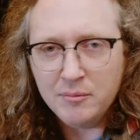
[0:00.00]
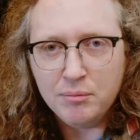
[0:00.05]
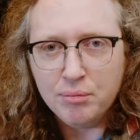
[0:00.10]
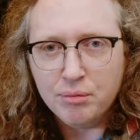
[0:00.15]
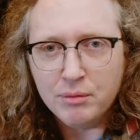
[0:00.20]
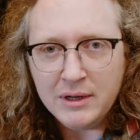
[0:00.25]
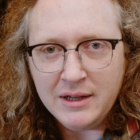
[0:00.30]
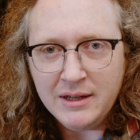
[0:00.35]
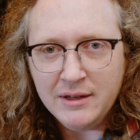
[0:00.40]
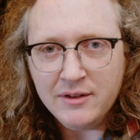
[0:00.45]

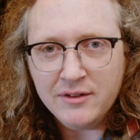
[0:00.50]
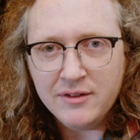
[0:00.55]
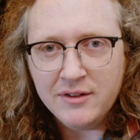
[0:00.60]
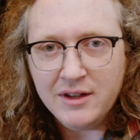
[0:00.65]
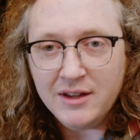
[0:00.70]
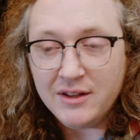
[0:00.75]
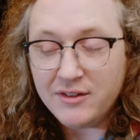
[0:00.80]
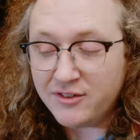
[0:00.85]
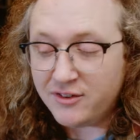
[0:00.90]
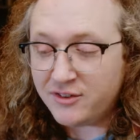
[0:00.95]
Brilliant.
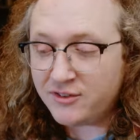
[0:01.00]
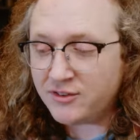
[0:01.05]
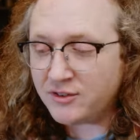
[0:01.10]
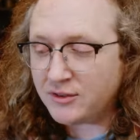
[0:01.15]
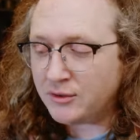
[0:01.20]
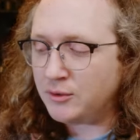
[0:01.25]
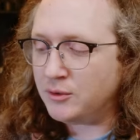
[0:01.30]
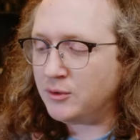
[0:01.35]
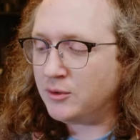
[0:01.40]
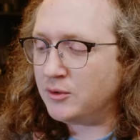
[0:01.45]
It's
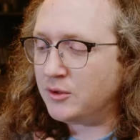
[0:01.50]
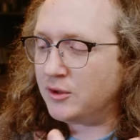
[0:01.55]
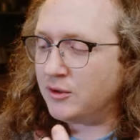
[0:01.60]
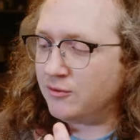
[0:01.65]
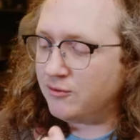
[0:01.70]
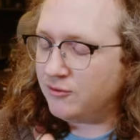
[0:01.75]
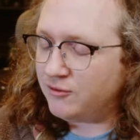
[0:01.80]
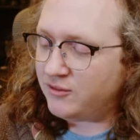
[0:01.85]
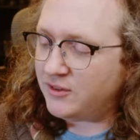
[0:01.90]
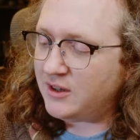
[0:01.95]
so
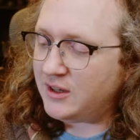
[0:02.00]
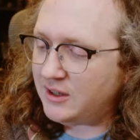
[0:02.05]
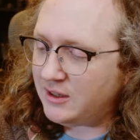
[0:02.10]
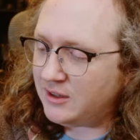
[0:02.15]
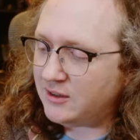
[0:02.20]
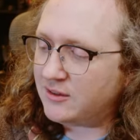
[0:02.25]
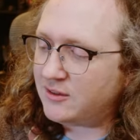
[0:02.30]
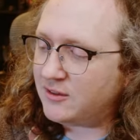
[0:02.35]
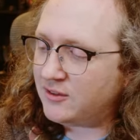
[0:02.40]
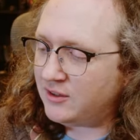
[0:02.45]

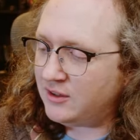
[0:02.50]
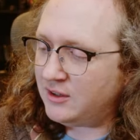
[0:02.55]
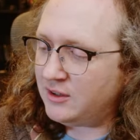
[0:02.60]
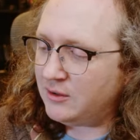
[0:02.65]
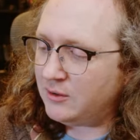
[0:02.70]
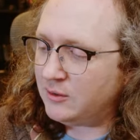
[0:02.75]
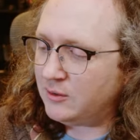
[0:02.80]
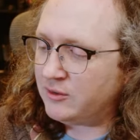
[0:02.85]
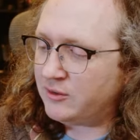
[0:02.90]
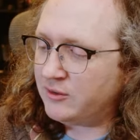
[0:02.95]
convenient to
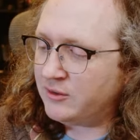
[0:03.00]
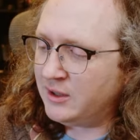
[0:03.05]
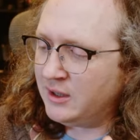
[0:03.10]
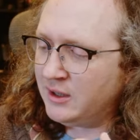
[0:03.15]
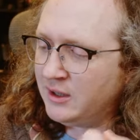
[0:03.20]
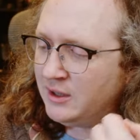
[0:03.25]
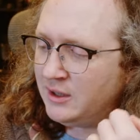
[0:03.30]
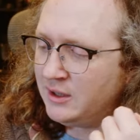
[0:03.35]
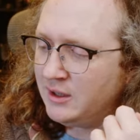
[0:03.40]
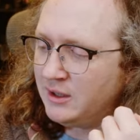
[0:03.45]
use.
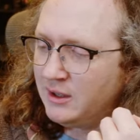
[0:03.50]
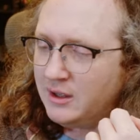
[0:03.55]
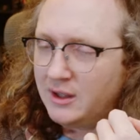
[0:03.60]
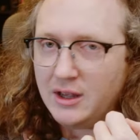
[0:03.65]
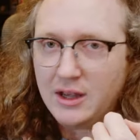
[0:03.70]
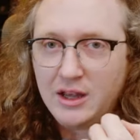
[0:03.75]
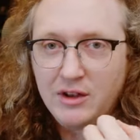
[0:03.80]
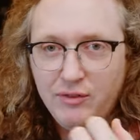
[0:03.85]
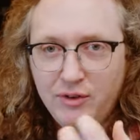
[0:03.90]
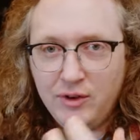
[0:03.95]

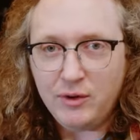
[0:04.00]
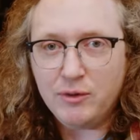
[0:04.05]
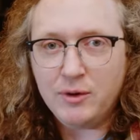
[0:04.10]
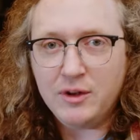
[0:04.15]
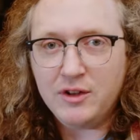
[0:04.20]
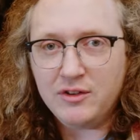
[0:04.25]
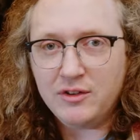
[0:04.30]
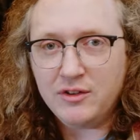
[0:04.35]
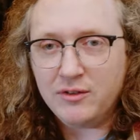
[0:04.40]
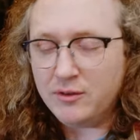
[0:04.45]
If you're
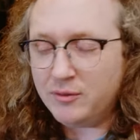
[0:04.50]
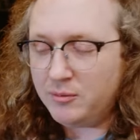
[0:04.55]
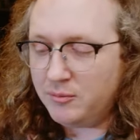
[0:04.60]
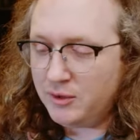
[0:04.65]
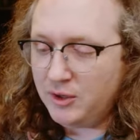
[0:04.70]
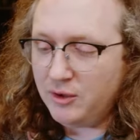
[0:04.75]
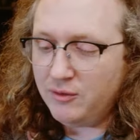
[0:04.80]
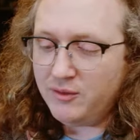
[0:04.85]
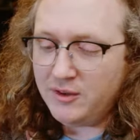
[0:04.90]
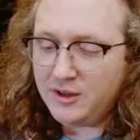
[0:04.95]
into
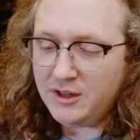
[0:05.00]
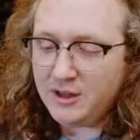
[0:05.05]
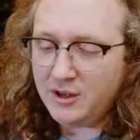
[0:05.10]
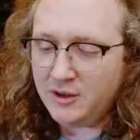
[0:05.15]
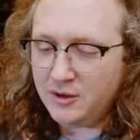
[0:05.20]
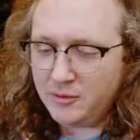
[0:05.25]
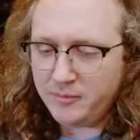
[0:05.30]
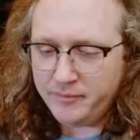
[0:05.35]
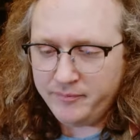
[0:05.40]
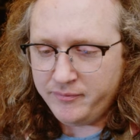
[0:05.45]
your
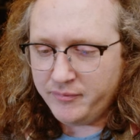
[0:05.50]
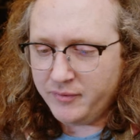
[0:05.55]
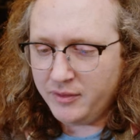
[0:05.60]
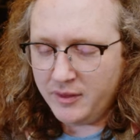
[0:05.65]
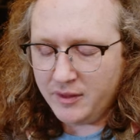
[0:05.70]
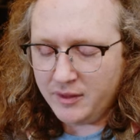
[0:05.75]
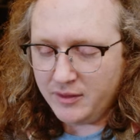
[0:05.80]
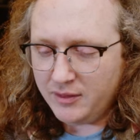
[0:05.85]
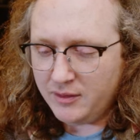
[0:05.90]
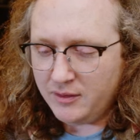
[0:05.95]
video,
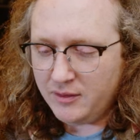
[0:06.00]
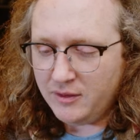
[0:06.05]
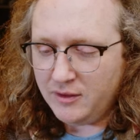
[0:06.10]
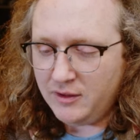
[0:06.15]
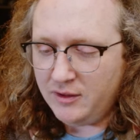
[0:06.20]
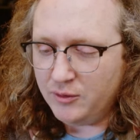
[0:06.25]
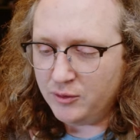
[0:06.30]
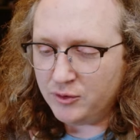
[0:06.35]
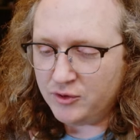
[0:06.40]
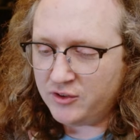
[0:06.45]

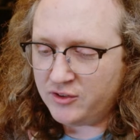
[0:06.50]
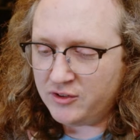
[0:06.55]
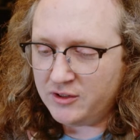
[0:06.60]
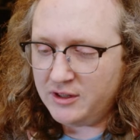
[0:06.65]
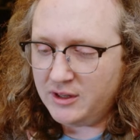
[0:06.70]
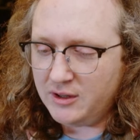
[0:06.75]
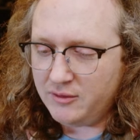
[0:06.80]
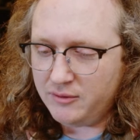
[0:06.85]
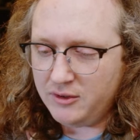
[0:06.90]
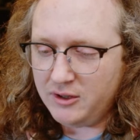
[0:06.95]
you'll just
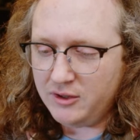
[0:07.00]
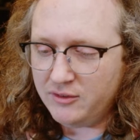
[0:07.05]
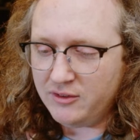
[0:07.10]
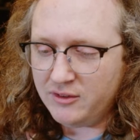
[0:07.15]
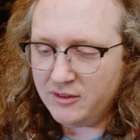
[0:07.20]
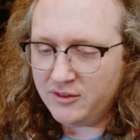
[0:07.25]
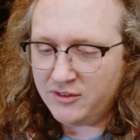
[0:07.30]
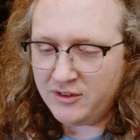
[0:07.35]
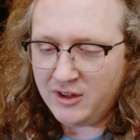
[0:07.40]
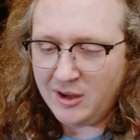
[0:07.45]
love
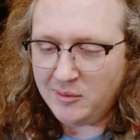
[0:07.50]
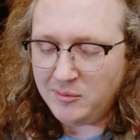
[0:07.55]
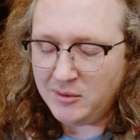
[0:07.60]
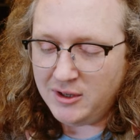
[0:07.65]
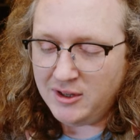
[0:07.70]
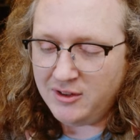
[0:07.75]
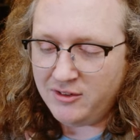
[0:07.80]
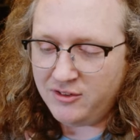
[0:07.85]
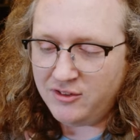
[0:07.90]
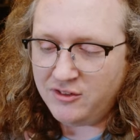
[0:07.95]
using this camera.
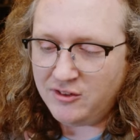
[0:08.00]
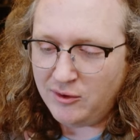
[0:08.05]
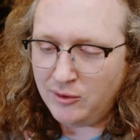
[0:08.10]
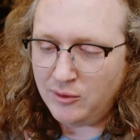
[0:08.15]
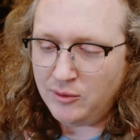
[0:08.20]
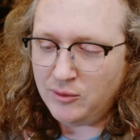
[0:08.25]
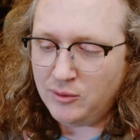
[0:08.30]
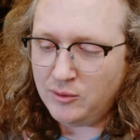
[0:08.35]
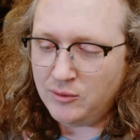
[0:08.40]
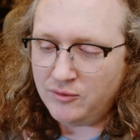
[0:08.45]
It's
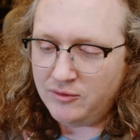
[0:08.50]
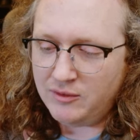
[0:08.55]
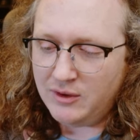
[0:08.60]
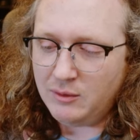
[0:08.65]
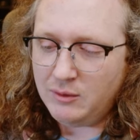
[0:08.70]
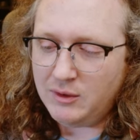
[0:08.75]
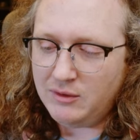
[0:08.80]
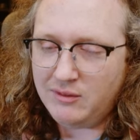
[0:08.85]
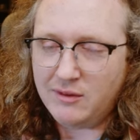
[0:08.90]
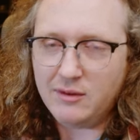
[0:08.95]
so
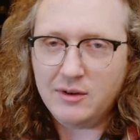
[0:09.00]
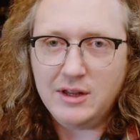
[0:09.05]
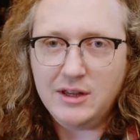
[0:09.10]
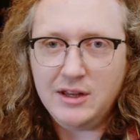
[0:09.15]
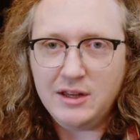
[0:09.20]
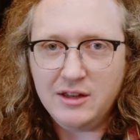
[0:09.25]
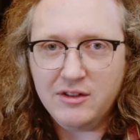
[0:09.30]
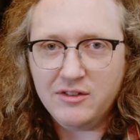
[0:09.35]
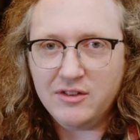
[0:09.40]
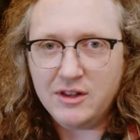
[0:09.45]
very, very
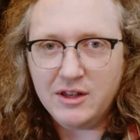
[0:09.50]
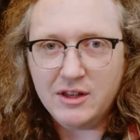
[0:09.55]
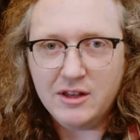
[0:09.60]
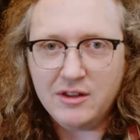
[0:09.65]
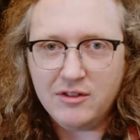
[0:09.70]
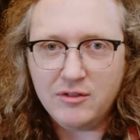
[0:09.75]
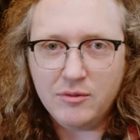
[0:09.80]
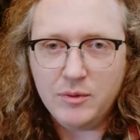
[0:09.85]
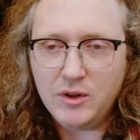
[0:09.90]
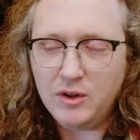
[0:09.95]
easy.
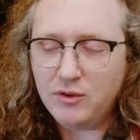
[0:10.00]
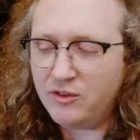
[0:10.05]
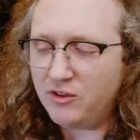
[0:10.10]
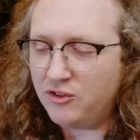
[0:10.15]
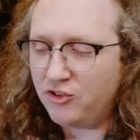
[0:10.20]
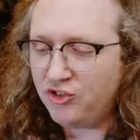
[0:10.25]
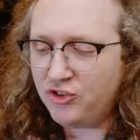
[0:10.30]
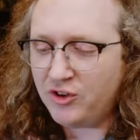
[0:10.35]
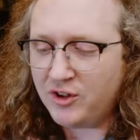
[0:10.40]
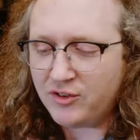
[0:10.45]
It
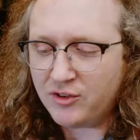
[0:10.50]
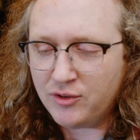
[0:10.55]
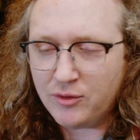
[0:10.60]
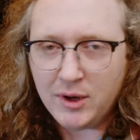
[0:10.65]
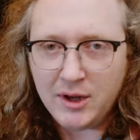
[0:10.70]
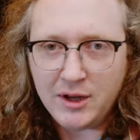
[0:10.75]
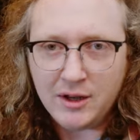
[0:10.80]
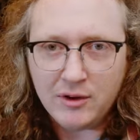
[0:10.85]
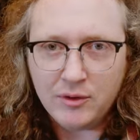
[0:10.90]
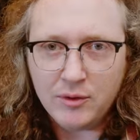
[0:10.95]
uses shutter
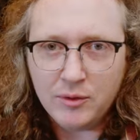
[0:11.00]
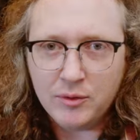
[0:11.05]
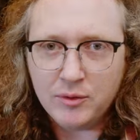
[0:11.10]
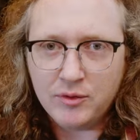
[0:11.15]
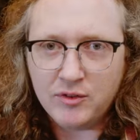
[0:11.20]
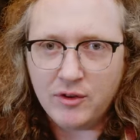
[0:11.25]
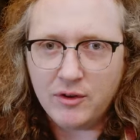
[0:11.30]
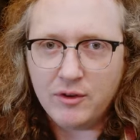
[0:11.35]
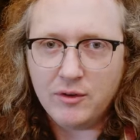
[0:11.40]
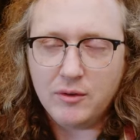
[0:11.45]
angle,
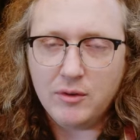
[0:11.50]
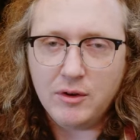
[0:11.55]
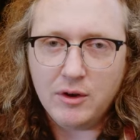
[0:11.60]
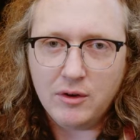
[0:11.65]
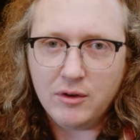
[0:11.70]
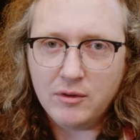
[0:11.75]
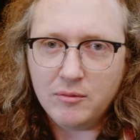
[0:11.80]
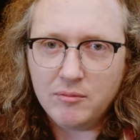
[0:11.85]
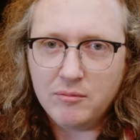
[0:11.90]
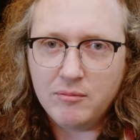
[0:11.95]
so you
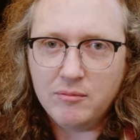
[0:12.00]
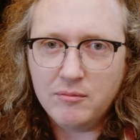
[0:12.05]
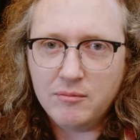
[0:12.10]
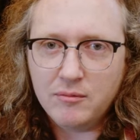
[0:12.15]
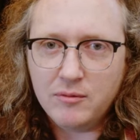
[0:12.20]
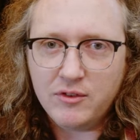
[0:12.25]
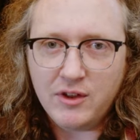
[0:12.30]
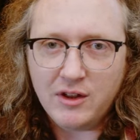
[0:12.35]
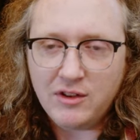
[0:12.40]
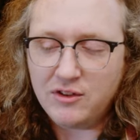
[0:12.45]
can
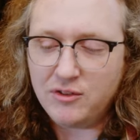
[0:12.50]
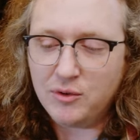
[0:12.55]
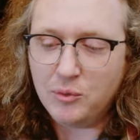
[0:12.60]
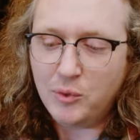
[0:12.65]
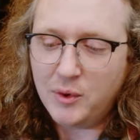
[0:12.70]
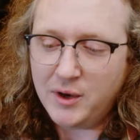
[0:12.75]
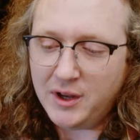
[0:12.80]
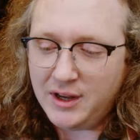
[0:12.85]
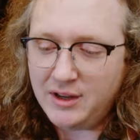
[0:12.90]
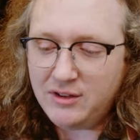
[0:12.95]
set it to
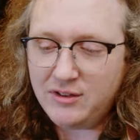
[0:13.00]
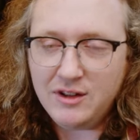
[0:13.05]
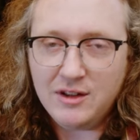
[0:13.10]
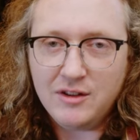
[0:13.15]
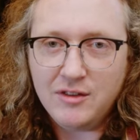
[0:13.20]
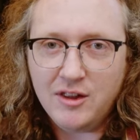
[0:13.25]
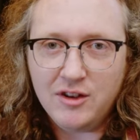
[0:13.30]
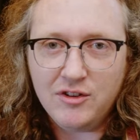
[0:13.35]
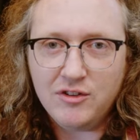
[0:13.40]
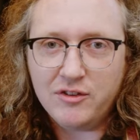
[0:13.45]
one eighty
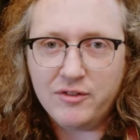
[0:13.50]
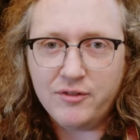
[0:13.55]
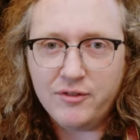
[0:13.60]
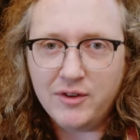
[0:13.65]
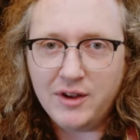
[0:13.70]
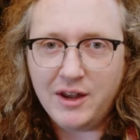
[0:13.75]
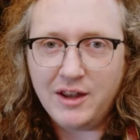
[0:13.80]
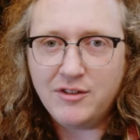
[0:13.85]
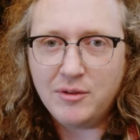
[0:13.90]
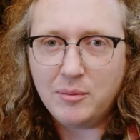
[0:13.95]
and then just
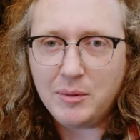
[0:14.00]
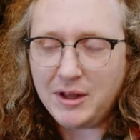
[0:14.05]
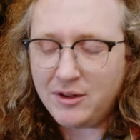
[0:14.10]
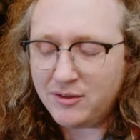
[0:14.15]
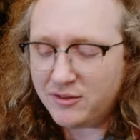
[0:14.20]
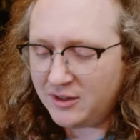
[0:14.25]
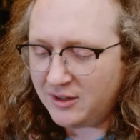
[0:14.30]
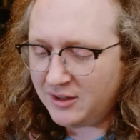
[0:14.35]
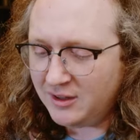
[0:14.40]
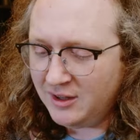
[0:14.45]
forget
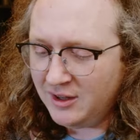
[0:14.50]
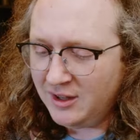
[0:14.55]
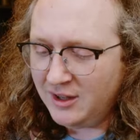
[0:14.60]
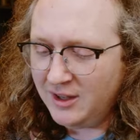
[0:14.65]
about it.